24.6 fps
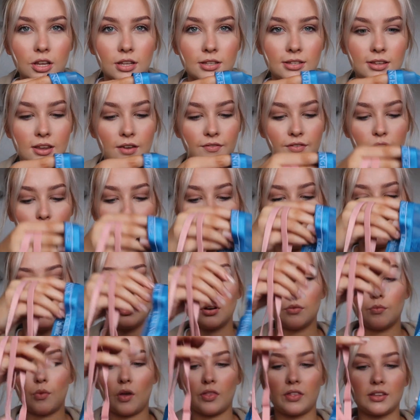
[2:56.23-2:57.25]
so if you're
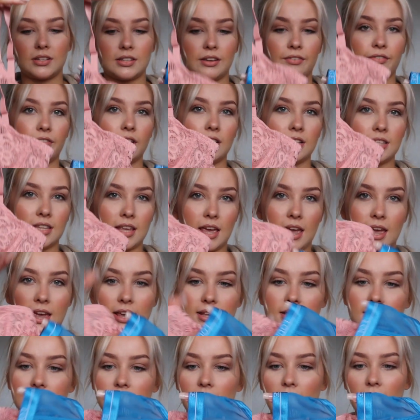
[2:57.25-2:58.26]
wondering what the difference
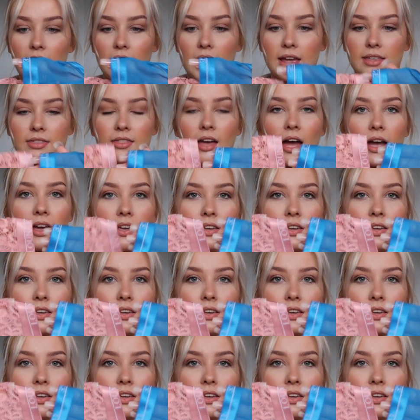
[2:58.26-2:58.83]
is, like that